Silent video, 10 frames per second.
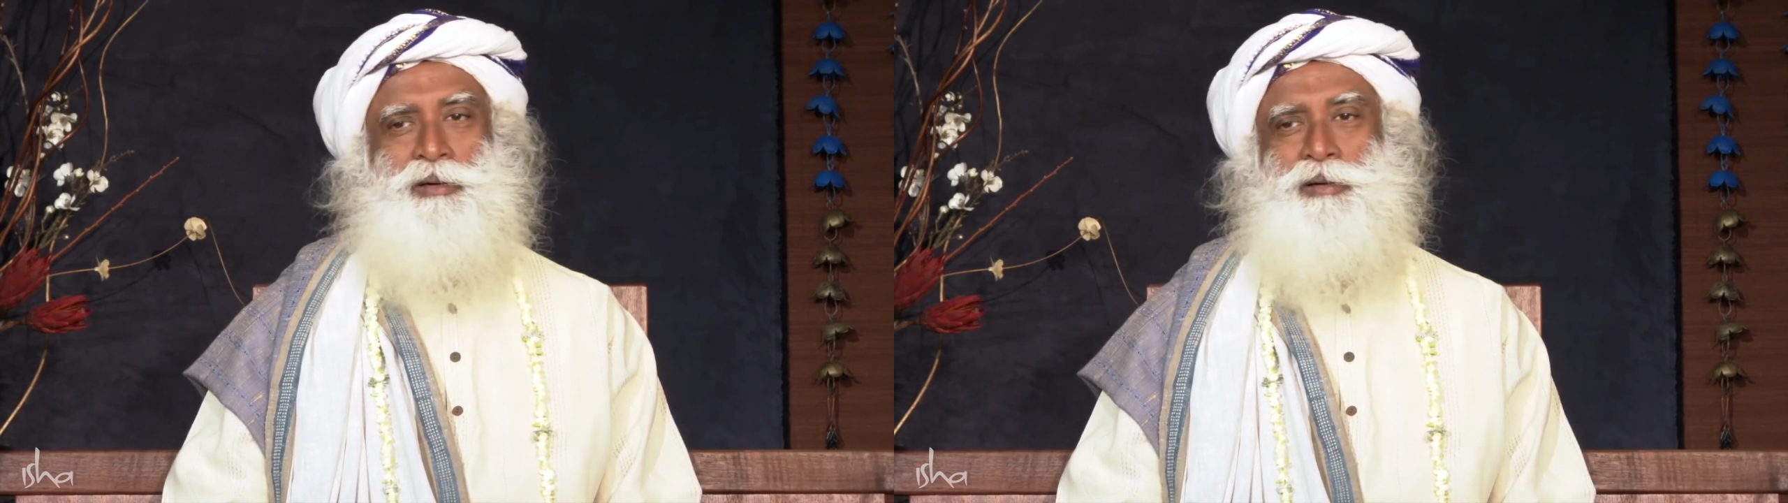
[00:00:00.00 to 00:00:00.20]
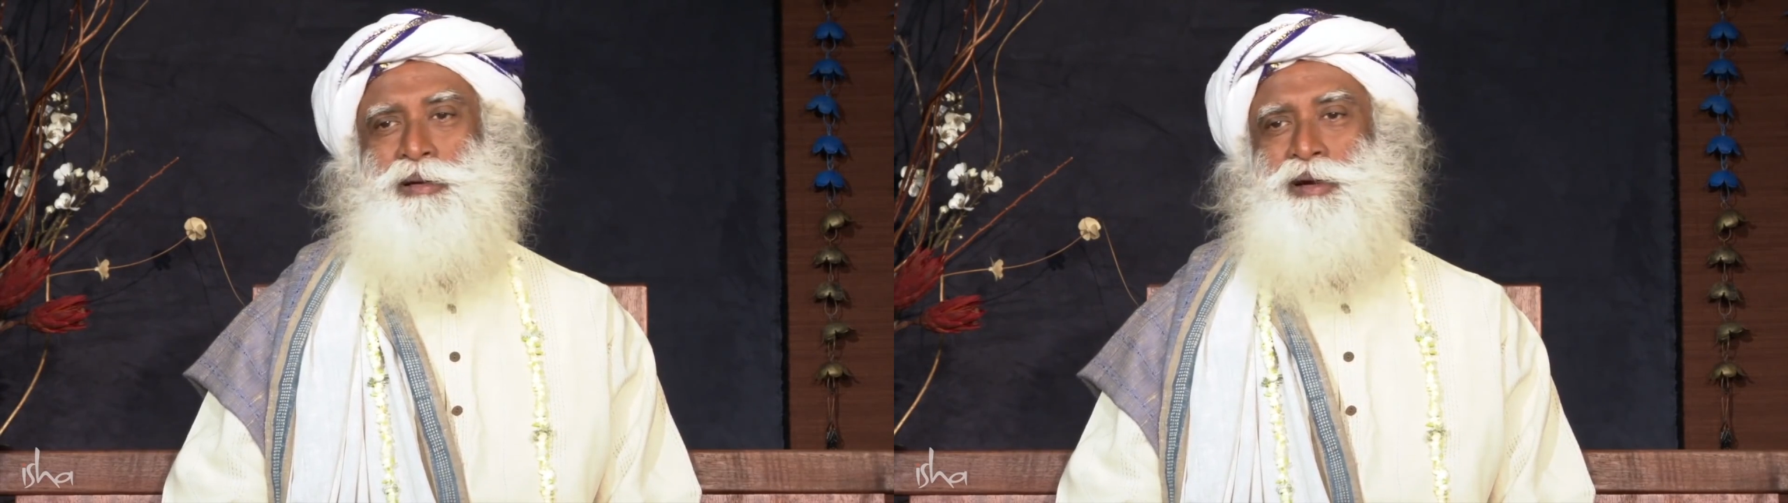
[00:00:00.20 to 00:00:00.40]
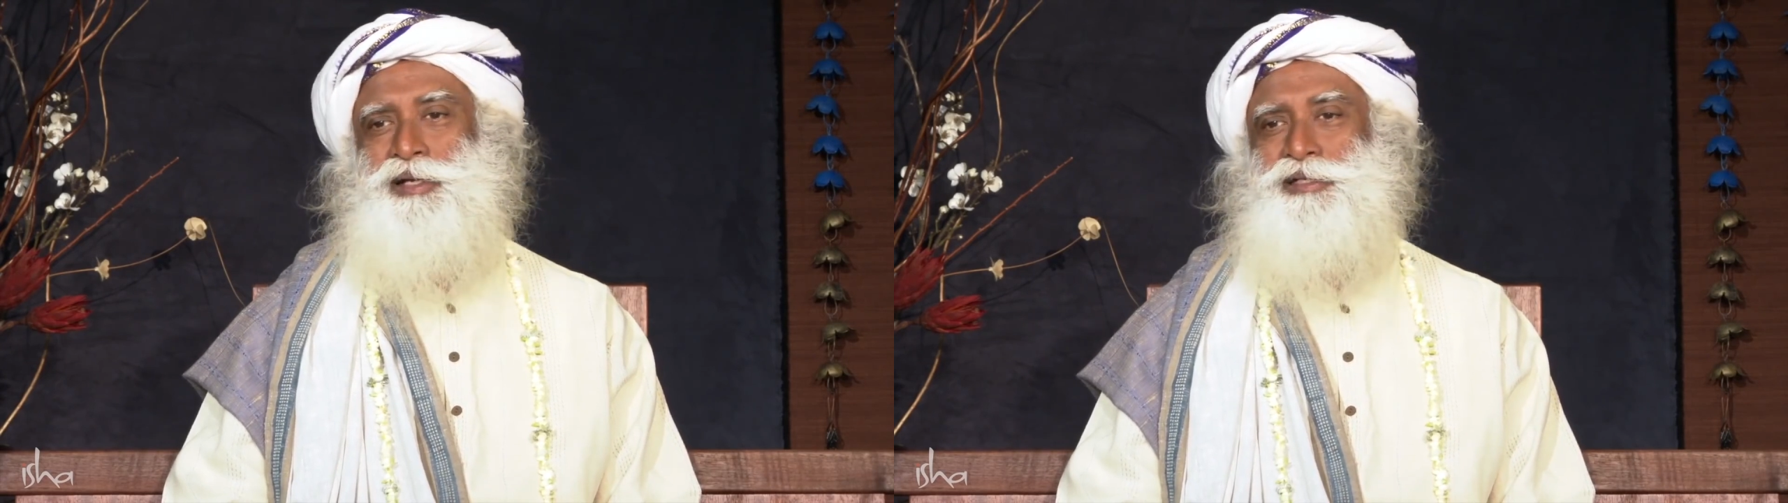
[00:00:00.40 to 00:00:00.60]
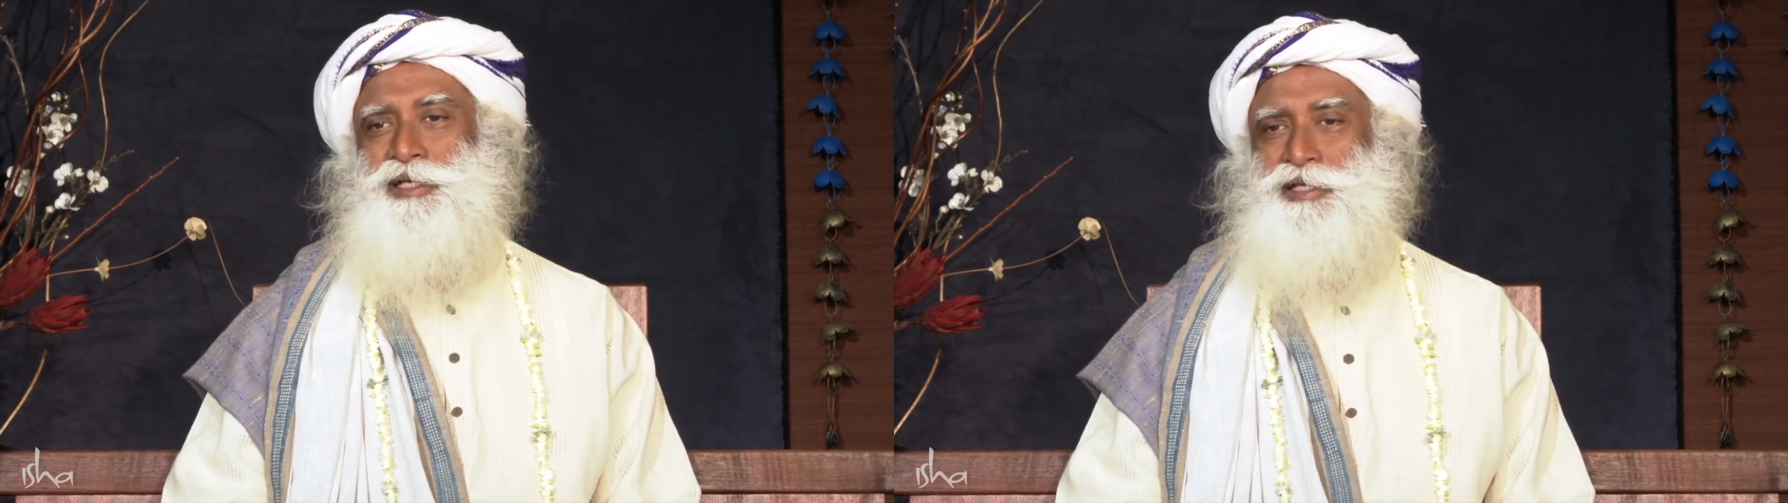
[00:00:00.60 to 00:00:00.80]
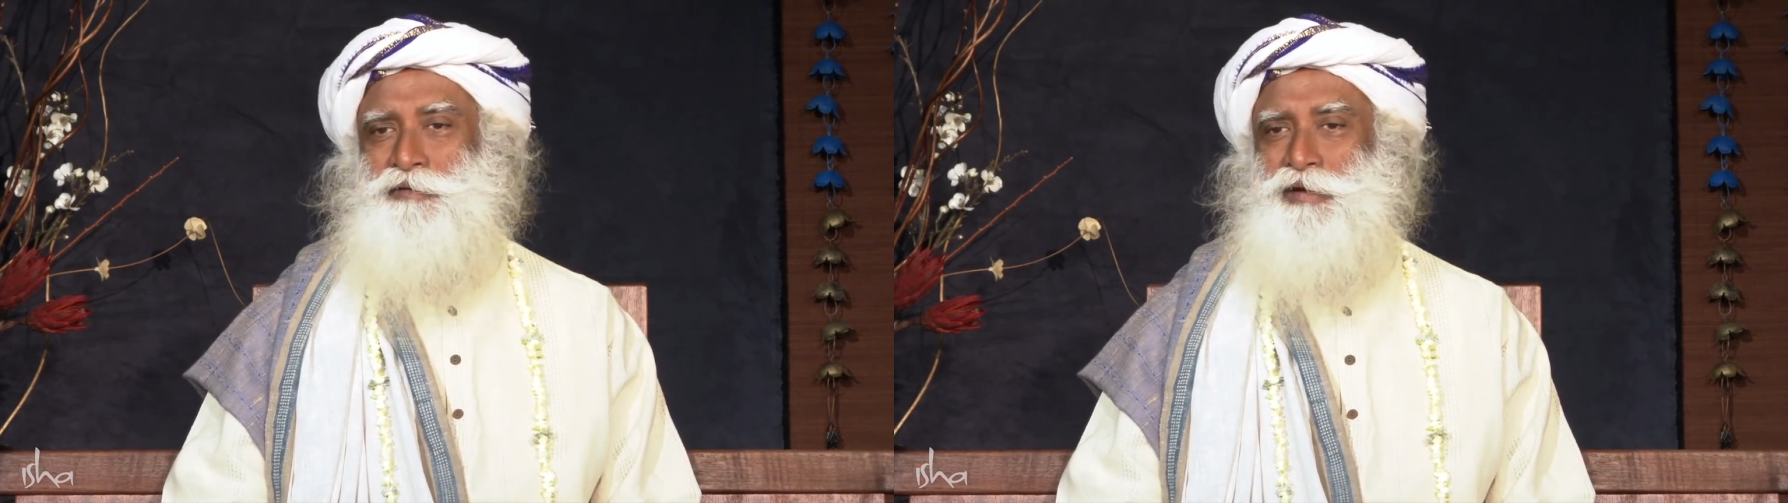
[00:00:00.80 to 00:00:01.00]
or a
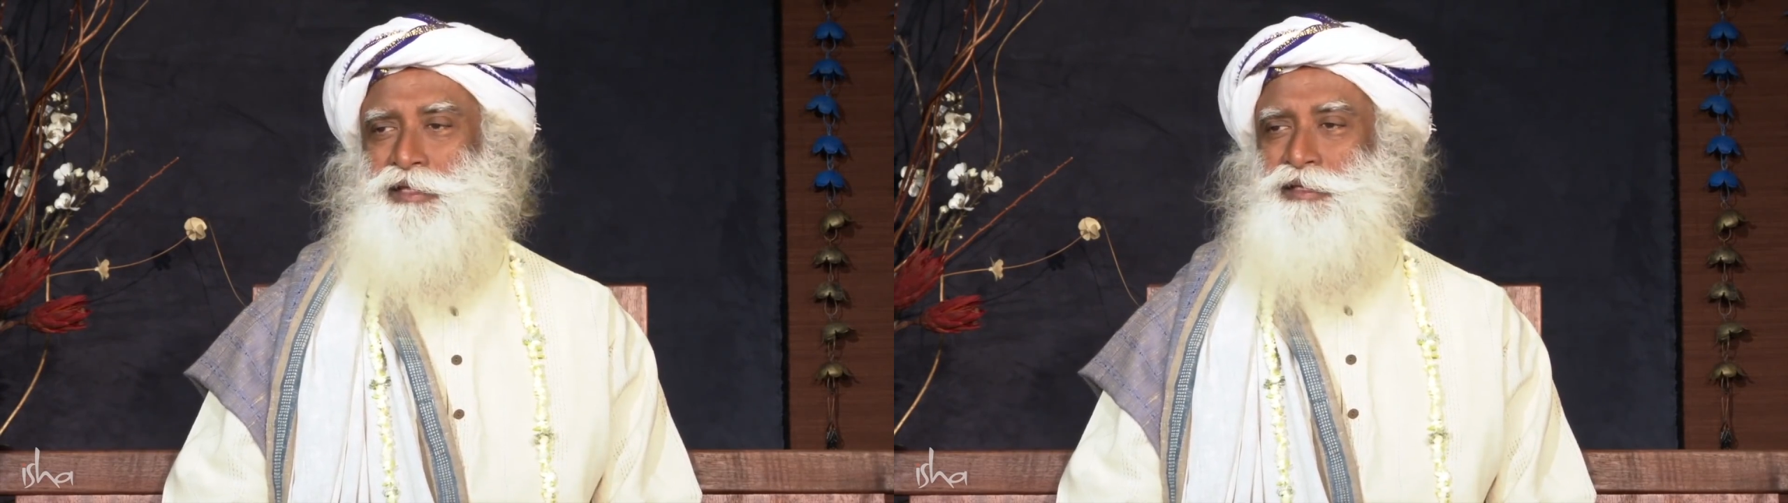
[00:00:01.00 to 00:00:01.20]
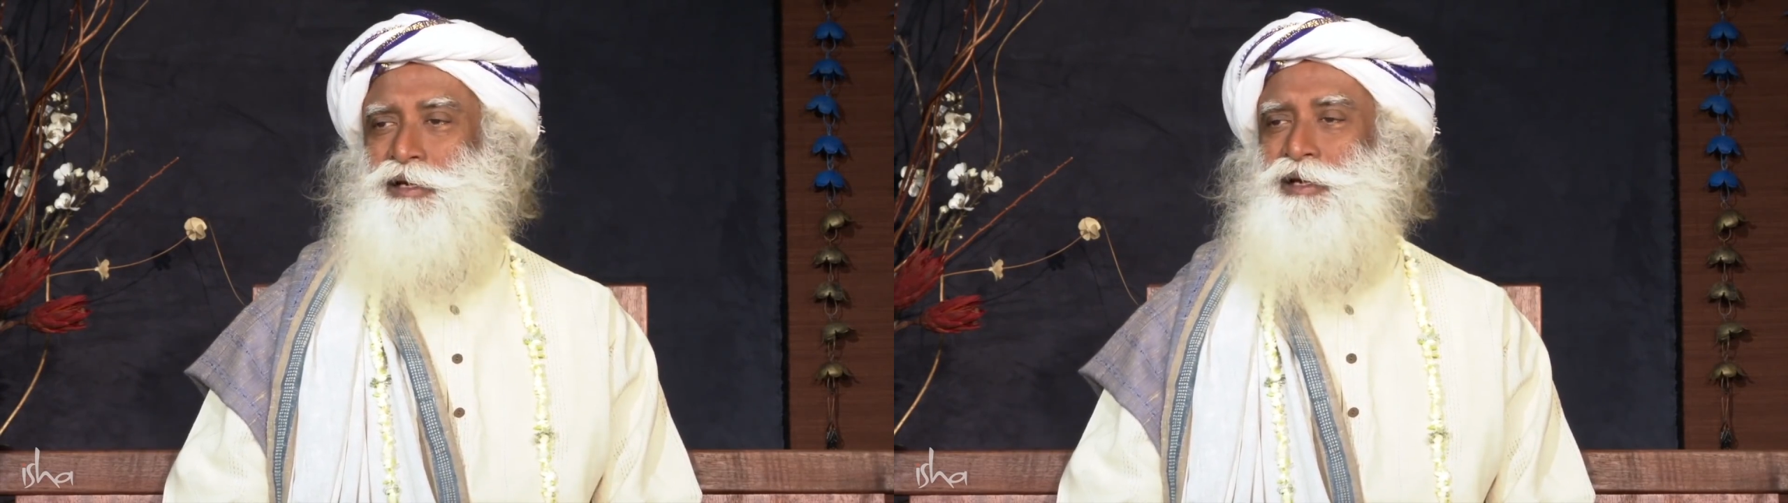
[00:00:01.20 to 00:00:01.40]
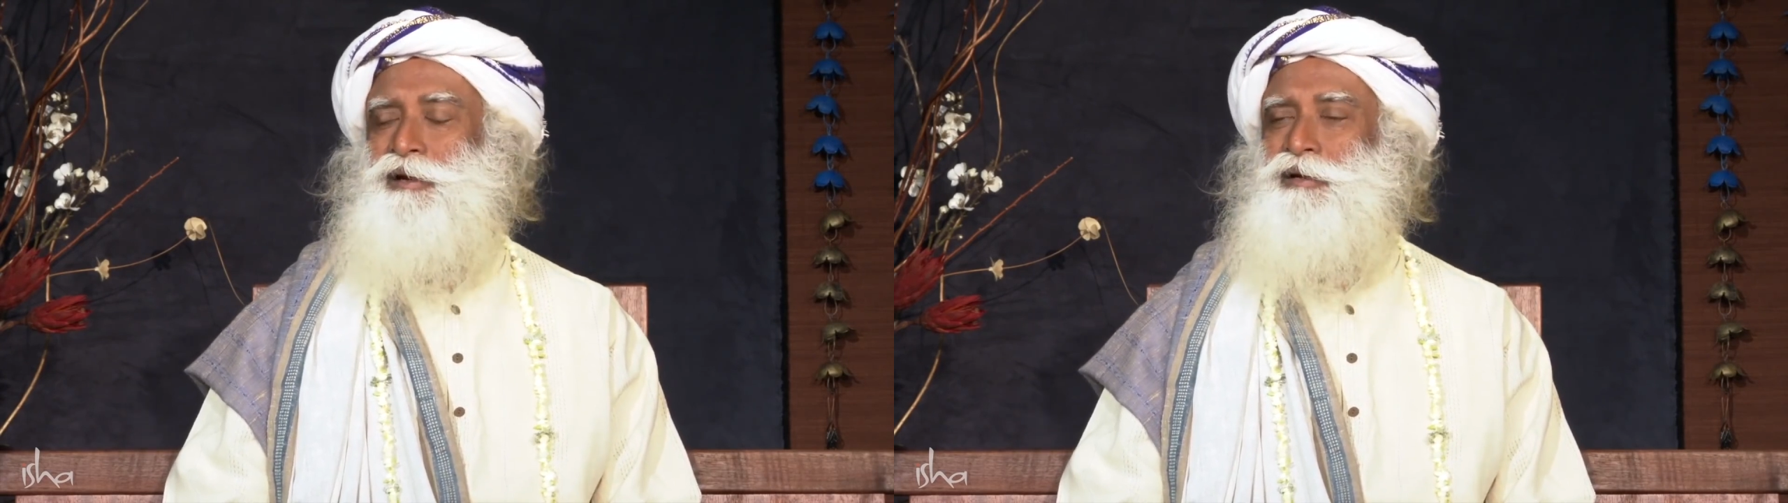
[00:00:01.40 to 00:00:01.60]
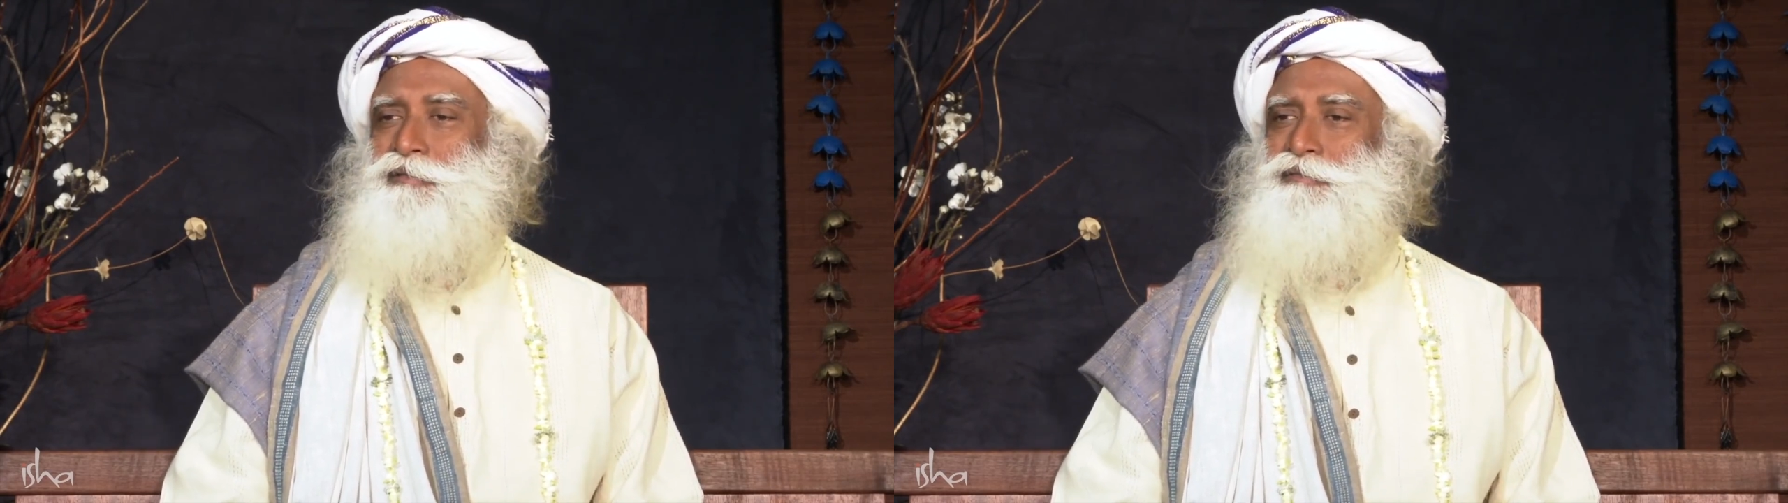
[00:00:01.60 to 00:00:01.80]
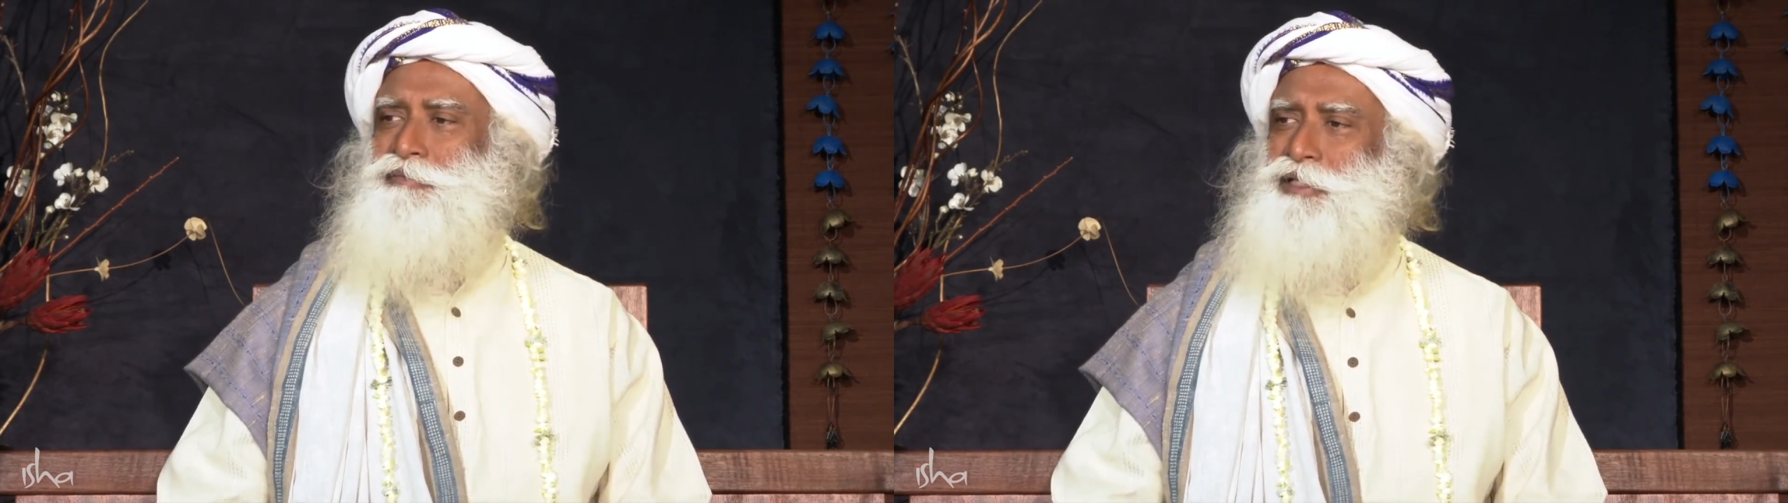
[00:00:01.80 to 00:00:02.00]
Siddha Vaidya or